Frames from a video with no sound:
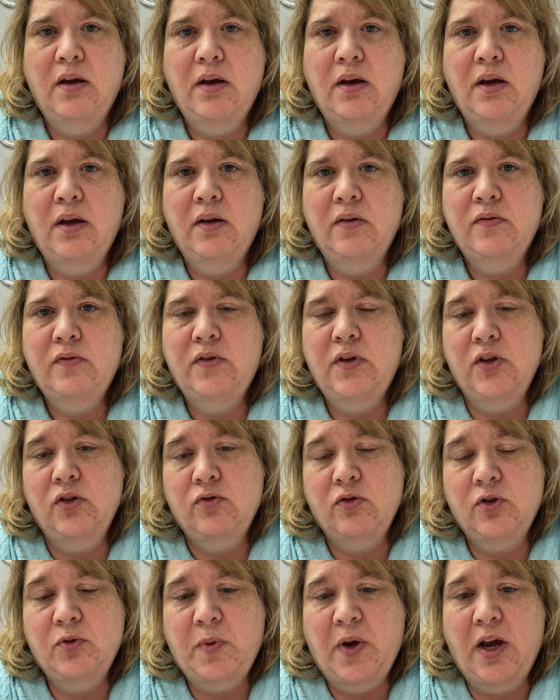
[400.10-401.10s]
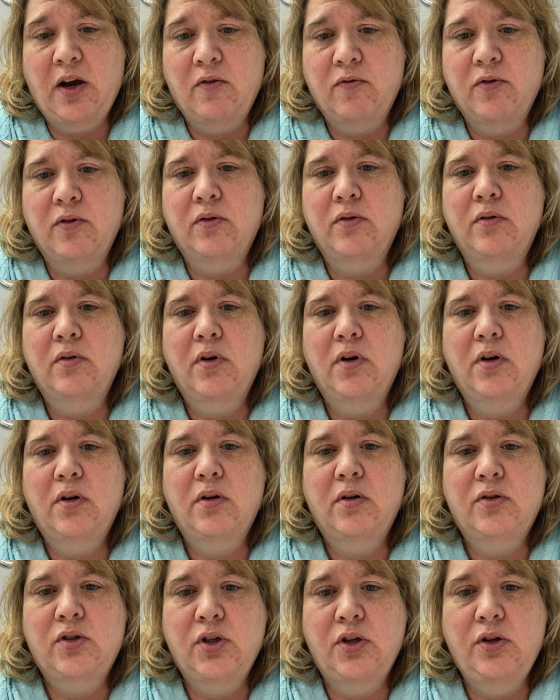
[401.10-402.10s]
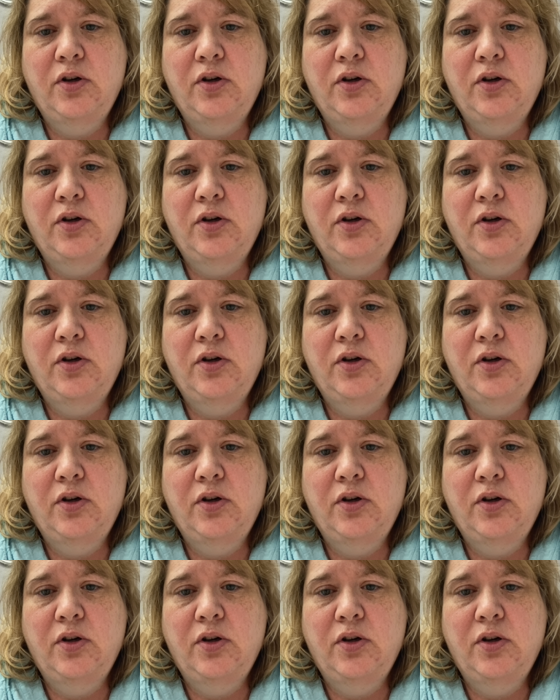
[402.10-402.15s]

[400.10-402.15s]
is disrespectful to